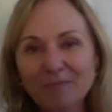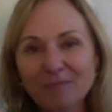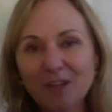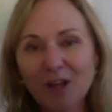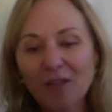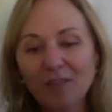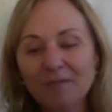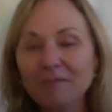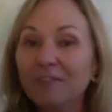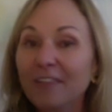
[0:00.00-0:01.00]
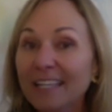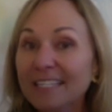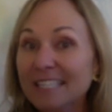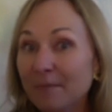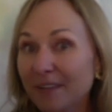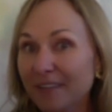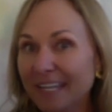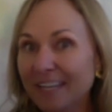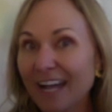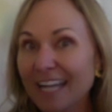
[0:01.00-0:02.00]
called them
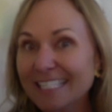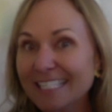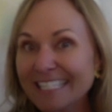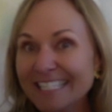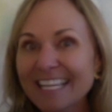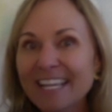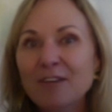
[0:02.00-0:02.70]
flexibility classes,